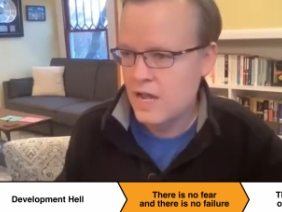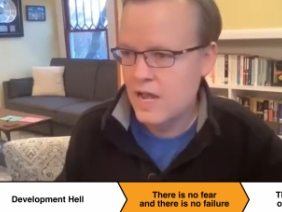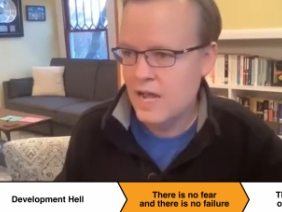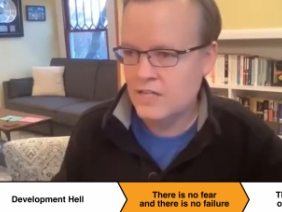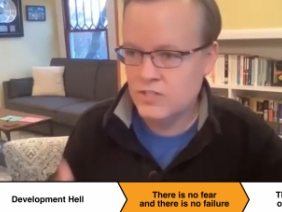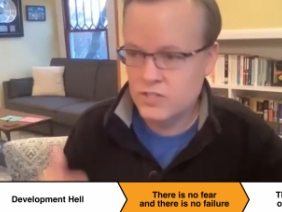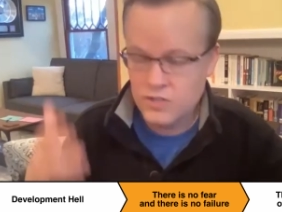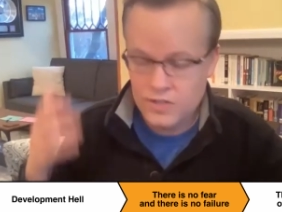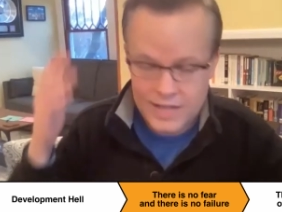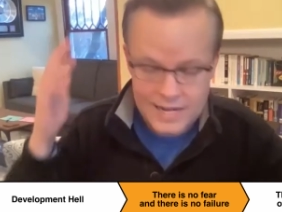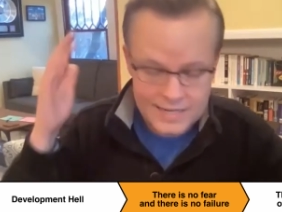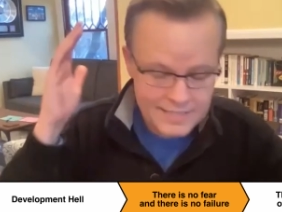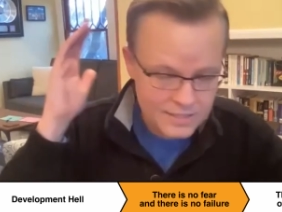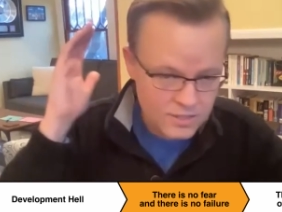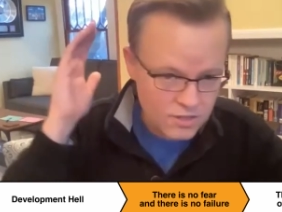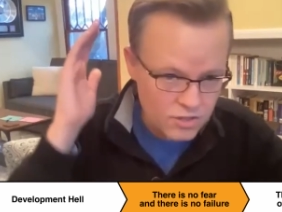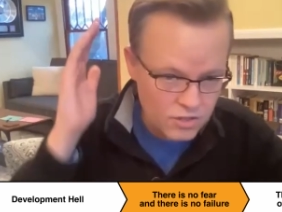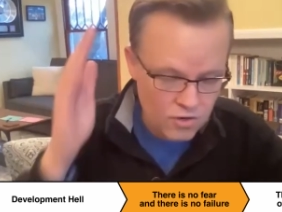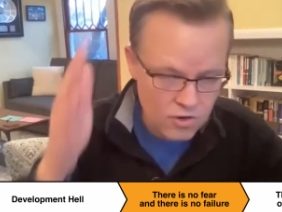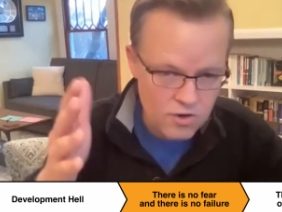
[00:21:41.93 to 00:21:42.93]
And so that's
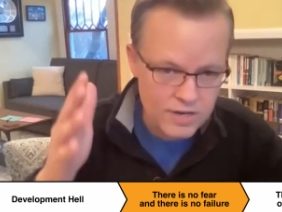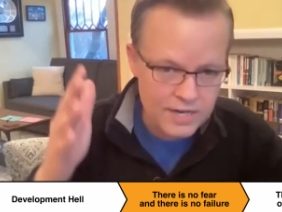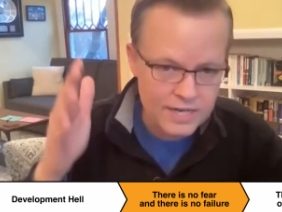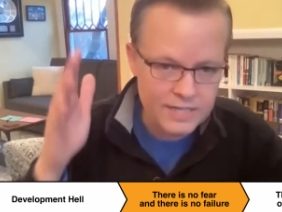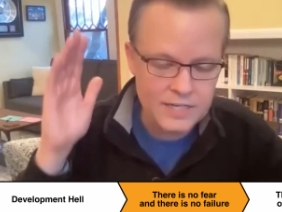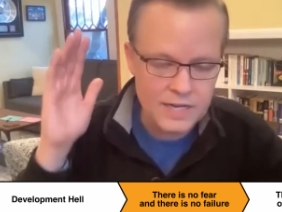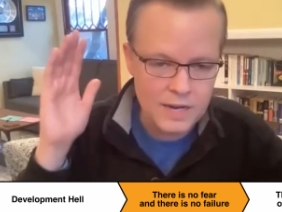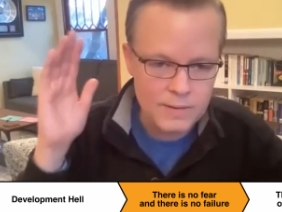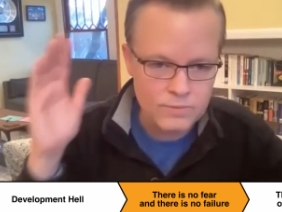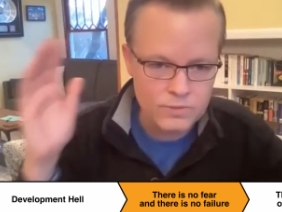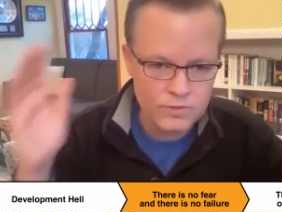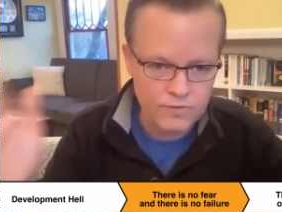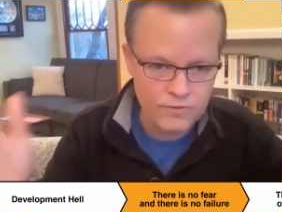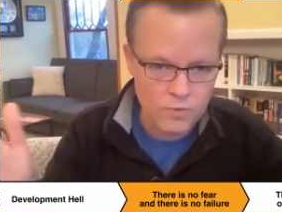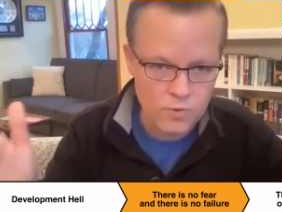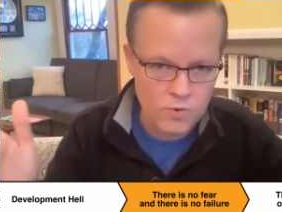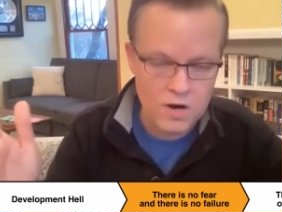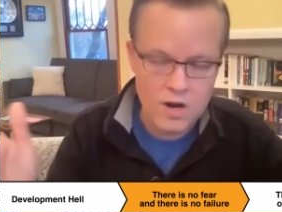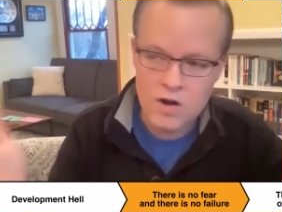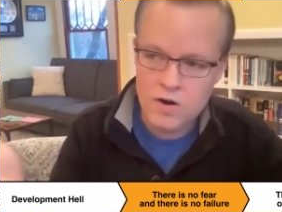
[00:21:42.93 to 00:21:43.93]
30 times
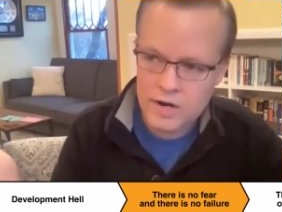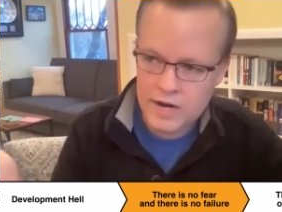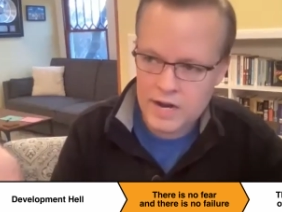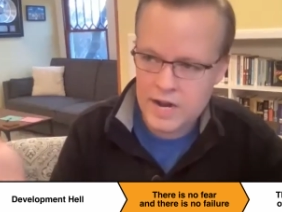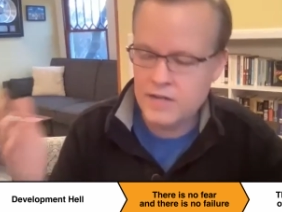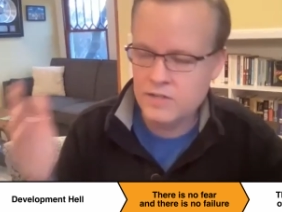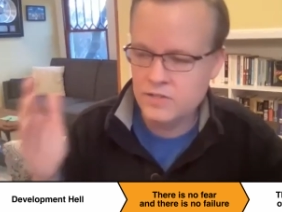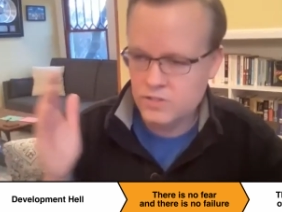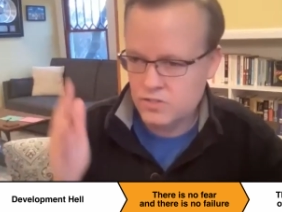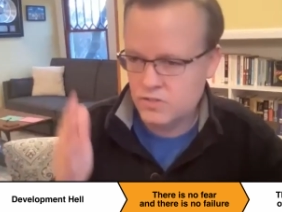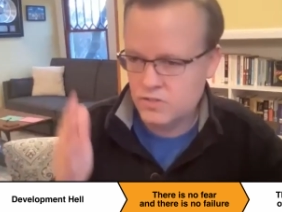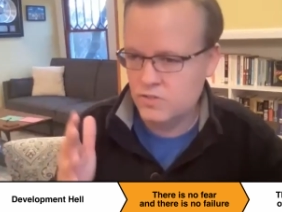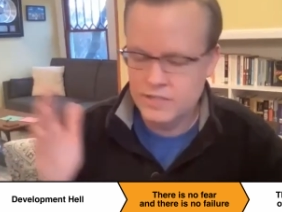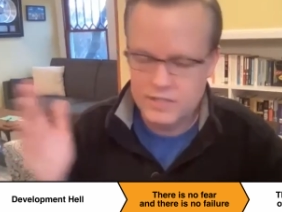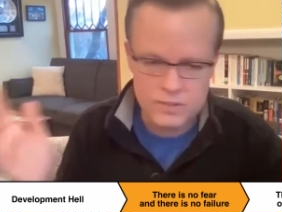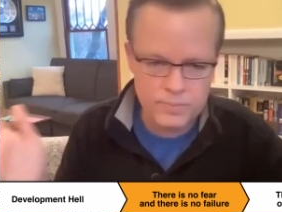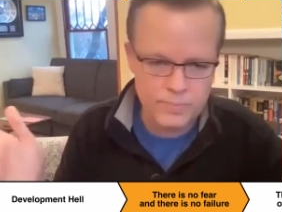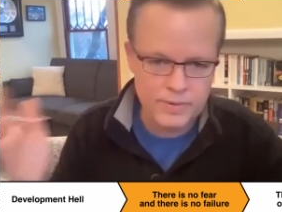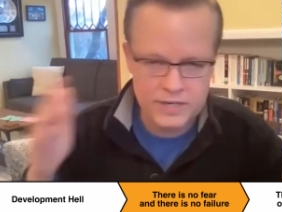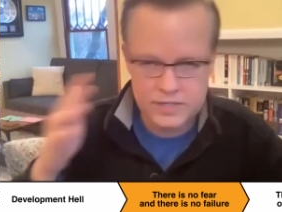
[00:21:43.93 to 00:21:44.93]
4. Okay, so you
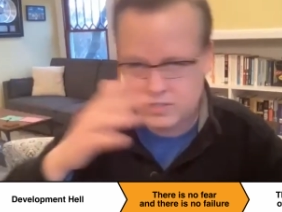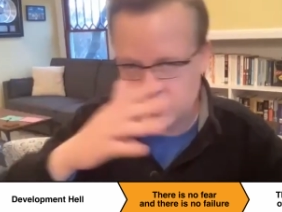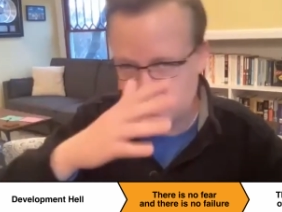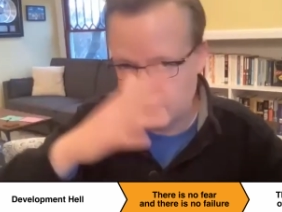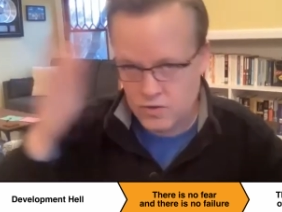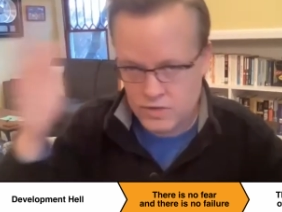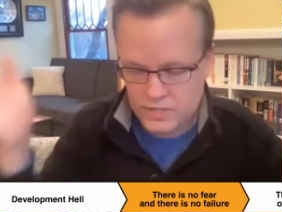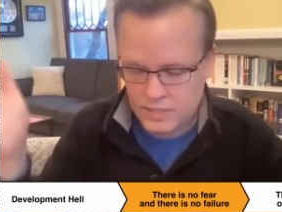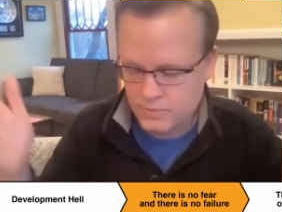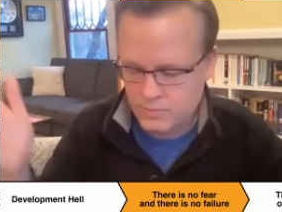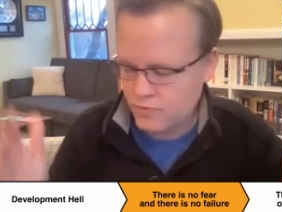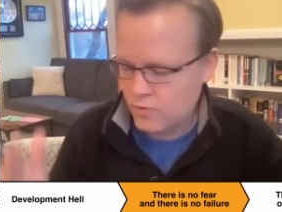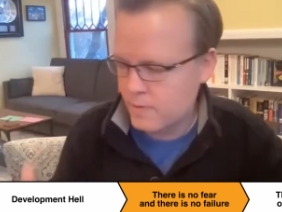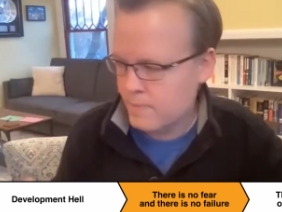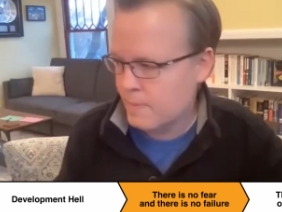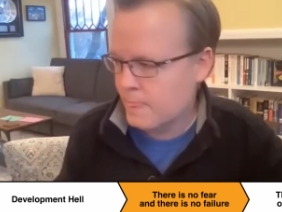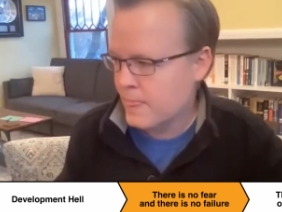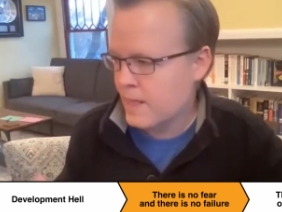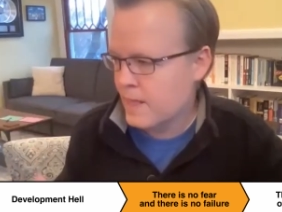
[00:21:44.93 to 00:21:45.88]
need to pitch 30 times 4.